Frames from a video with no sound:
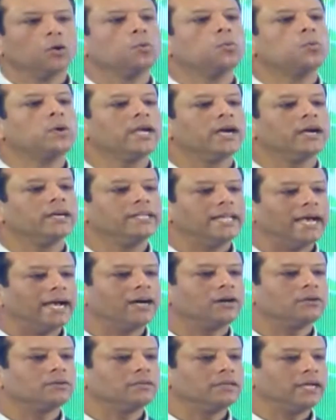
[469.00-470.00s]
we are
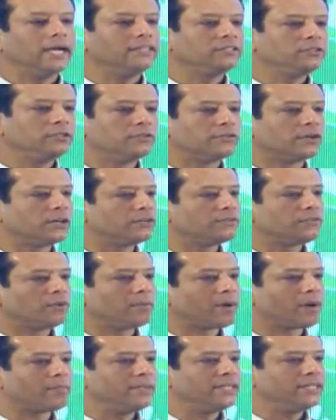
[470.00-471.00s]
now, as you have heard
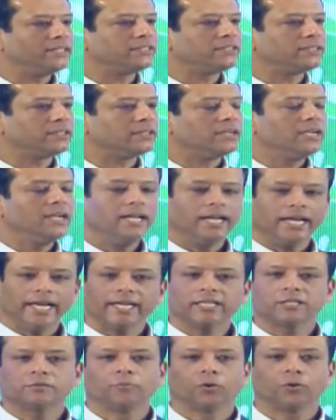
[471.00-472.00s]
from our minister,
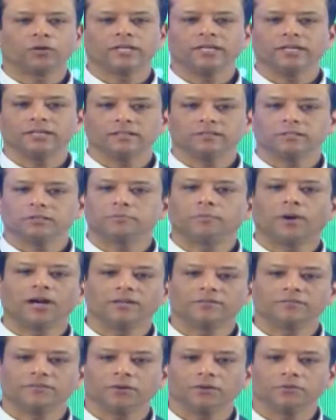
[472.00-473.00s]
exporting
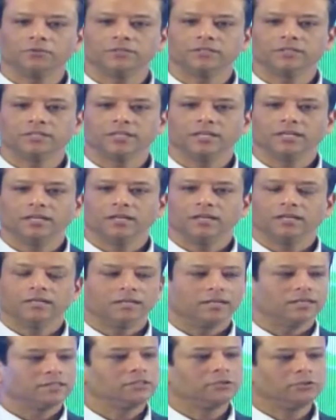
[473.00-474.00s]
smartphones
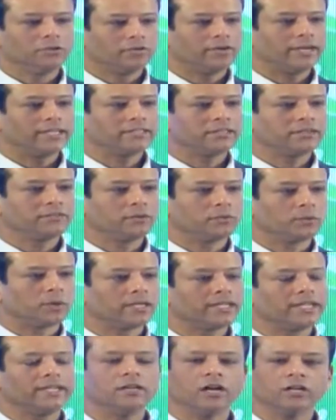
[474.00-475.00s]
to the rest of the
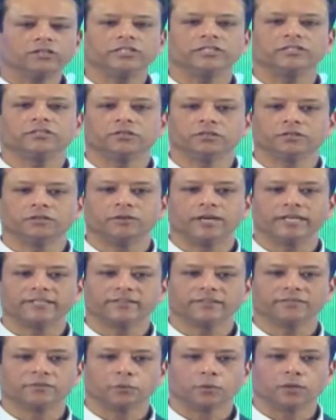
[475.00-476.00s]
world, and not just to the
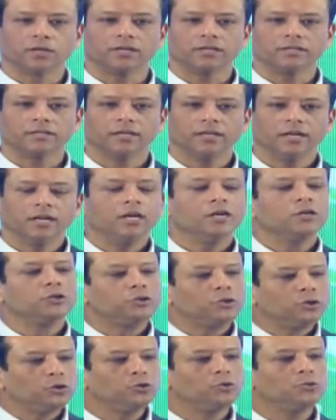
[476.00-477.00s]
rest of the world,
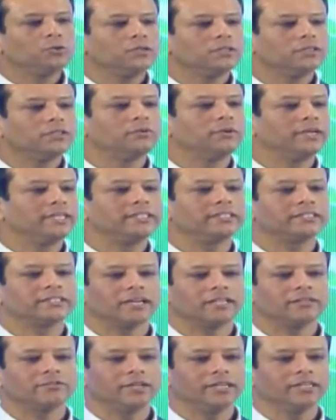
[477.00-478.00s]
to the richest
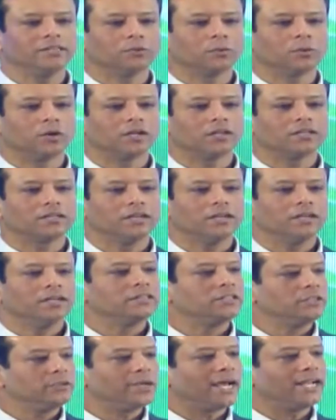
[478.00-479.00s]
country in the world,
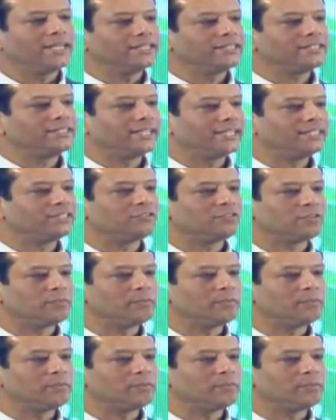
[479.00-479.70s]
the United States of